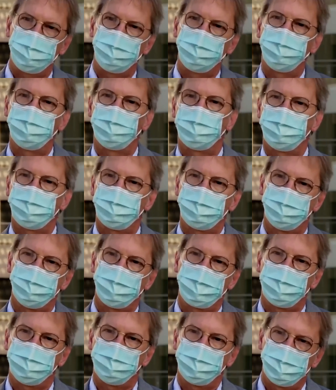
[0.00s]
followed a
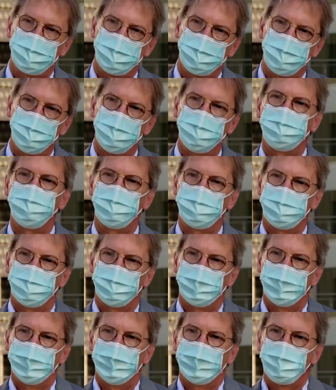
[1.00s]
rather open
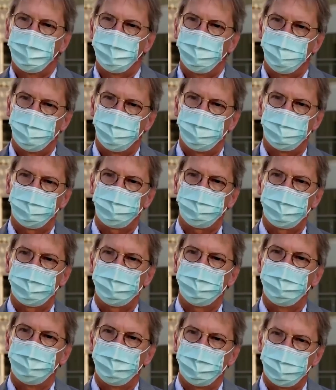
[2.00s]
course
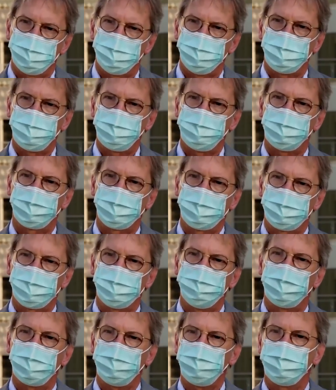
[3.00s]
and not restricting
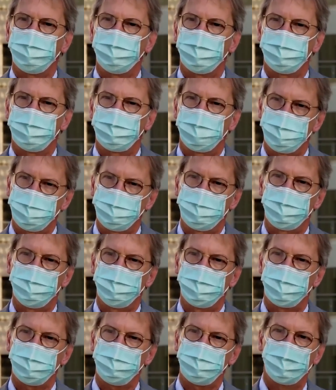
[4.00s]
much and not testing
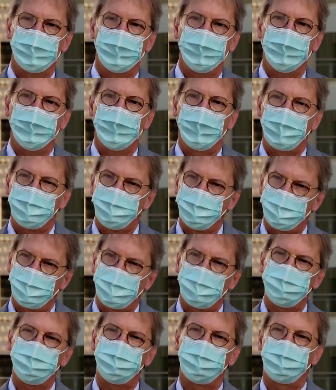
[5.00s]
much are
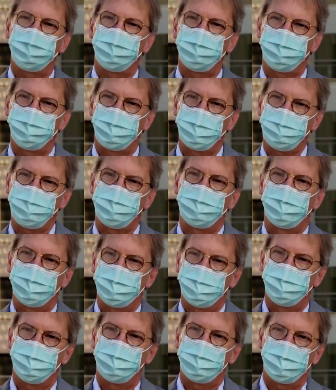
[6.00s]
gradually switching
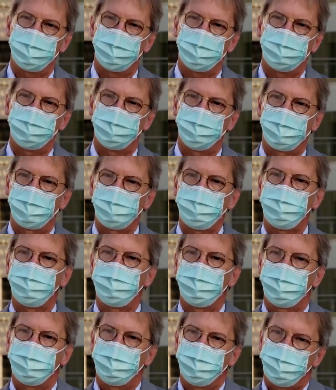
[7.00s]
into the other
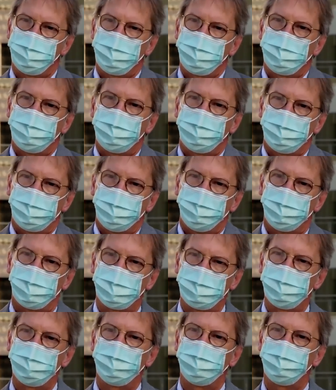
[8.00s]
direction. You see this in
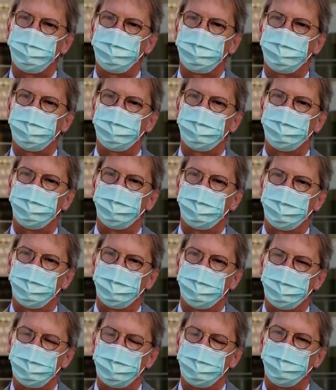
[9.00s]
Britain, you see it in,
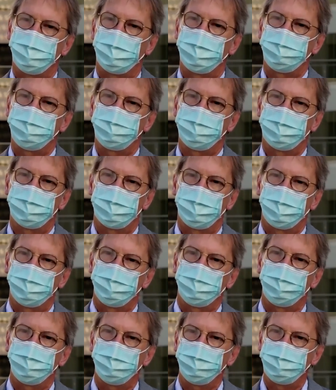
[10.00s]
in the U S, and I
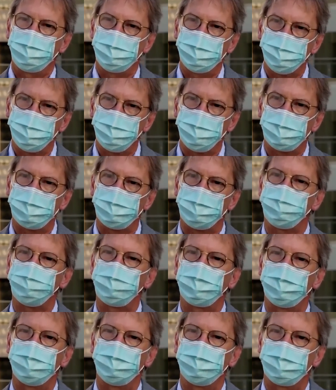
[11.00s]
seem to
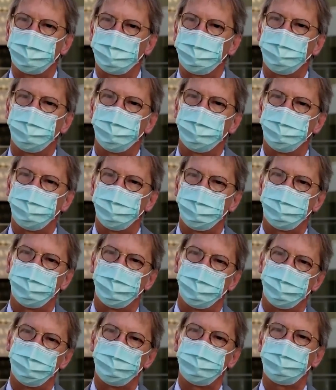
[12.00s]
understand that it also
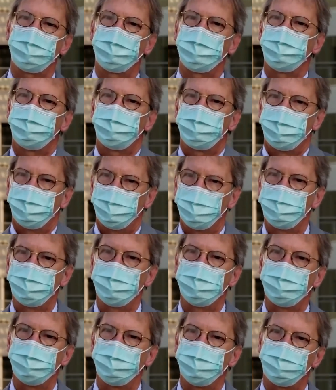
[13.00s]
goes slowly
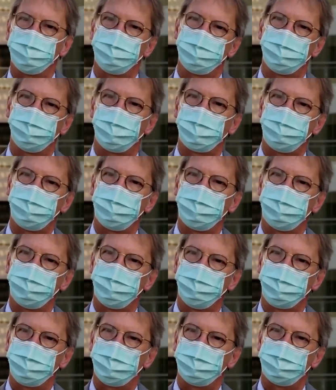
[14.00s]
into this direction in
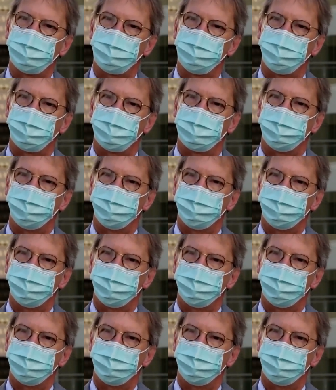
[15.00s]
Sweden as well.